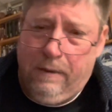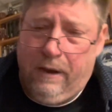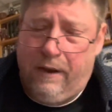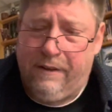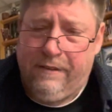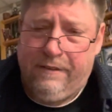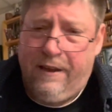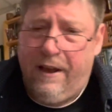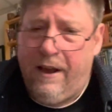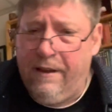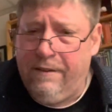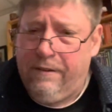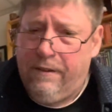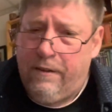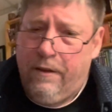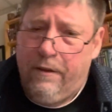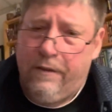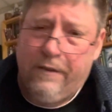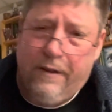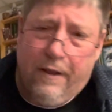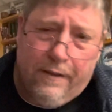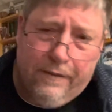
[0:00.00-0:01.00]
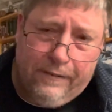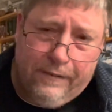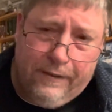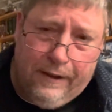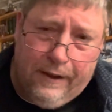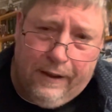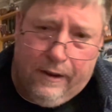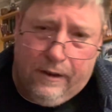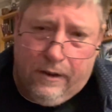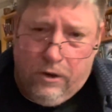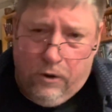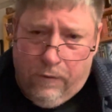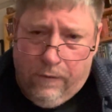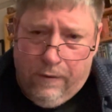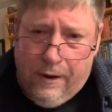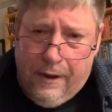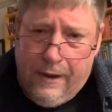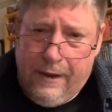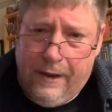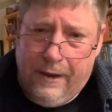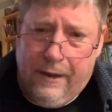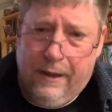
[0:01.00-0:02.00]
Lattanzi, though, does get
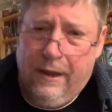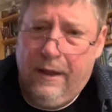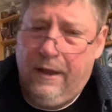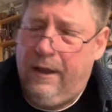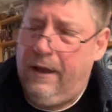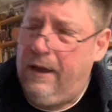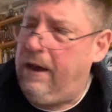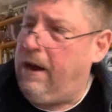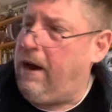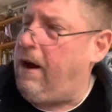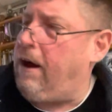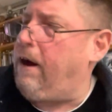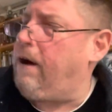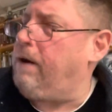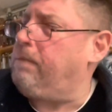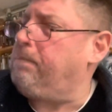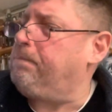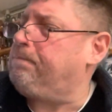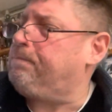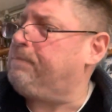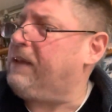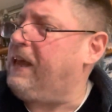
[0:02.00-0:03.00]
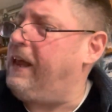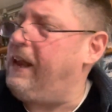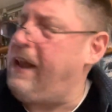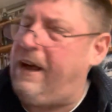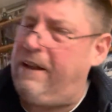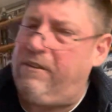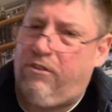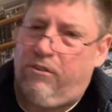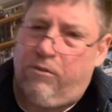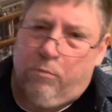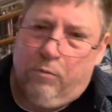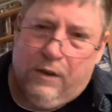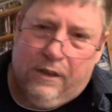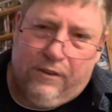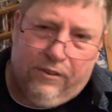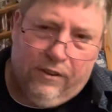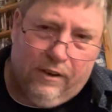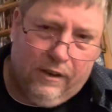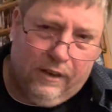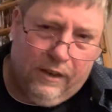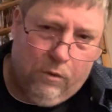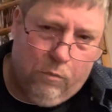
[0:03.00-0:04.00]
credit. And I just
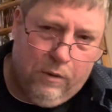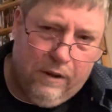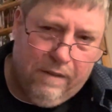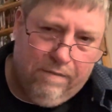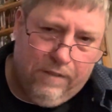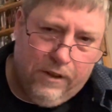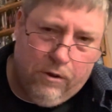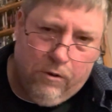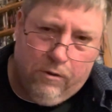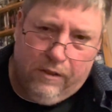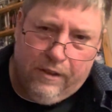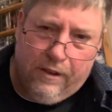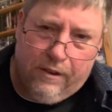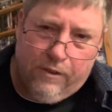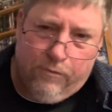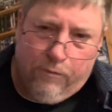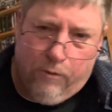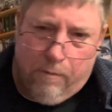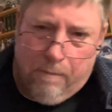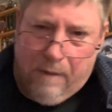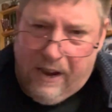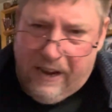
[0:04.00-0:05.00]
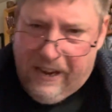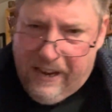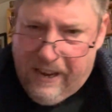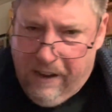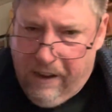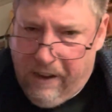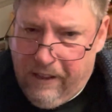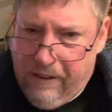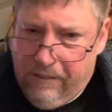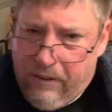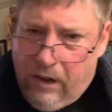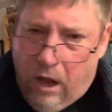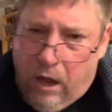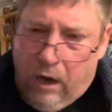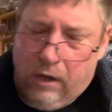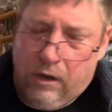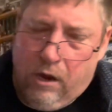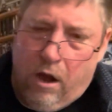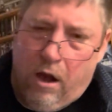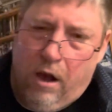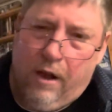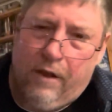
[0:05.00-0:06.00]
recently reviewed this for my Italy's
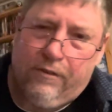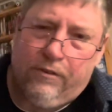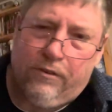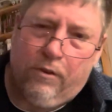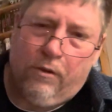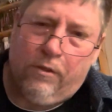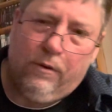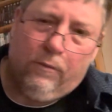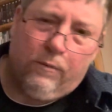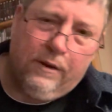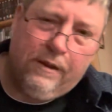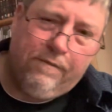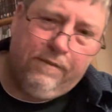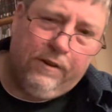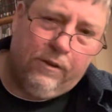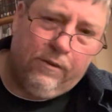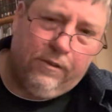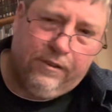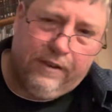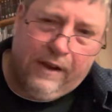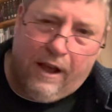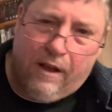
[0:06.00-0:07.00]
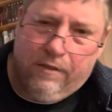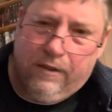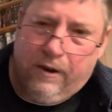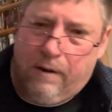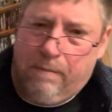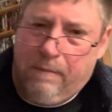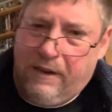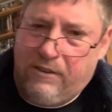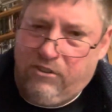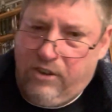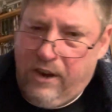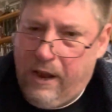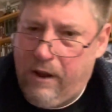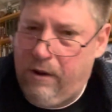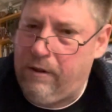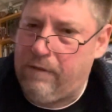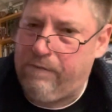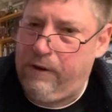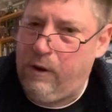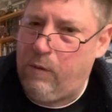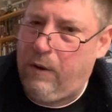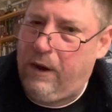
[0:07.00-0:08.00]
Holocaust, so the review is down there on my
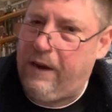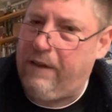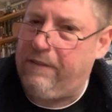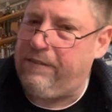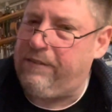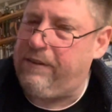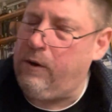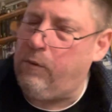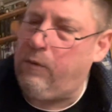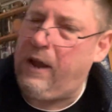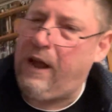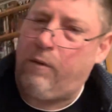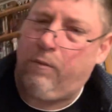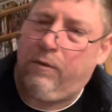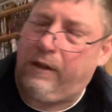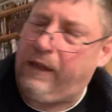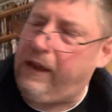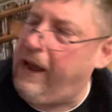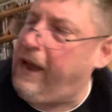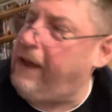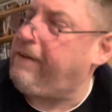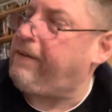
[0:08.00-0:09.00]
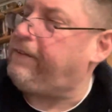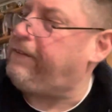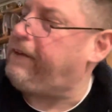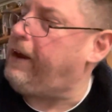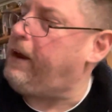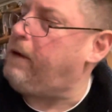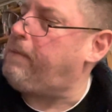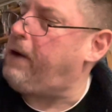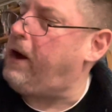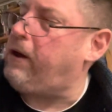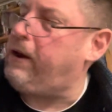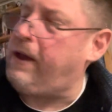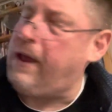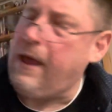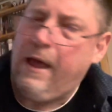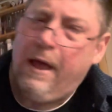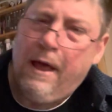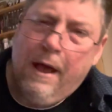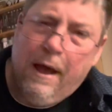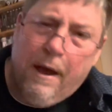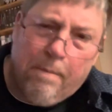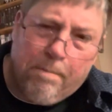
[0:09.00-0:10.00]
channel if you want to see what I really had to say about it.
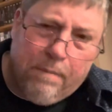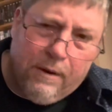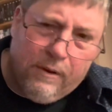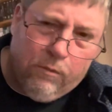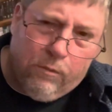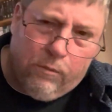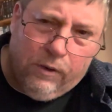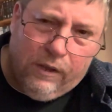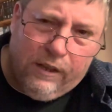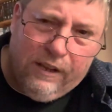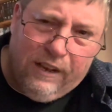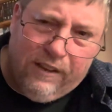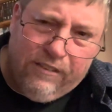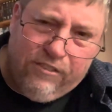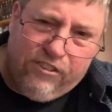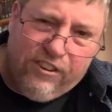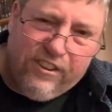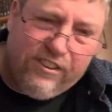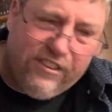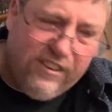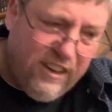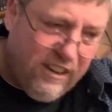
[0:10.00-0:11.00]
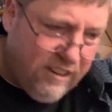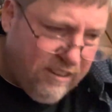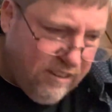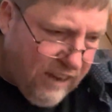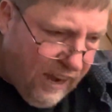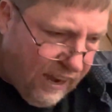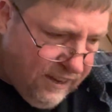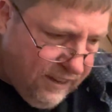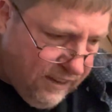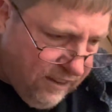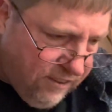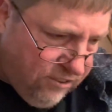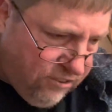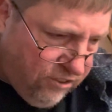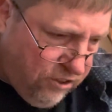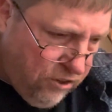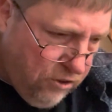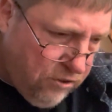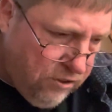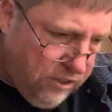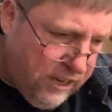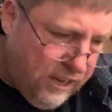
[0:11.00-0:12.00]
But really, let's just stick, I guess,
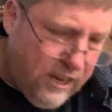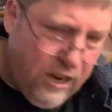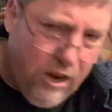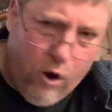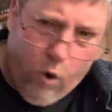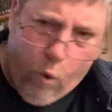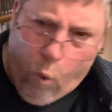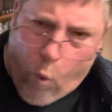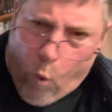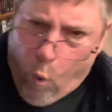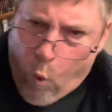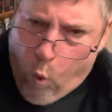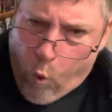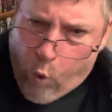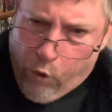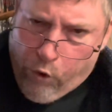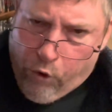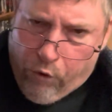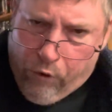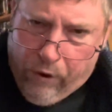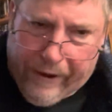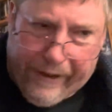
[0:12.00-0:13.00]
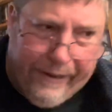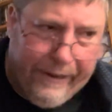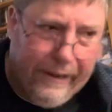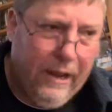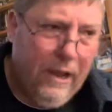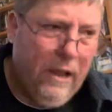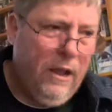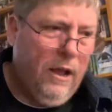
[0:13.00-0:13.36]
to the ordering.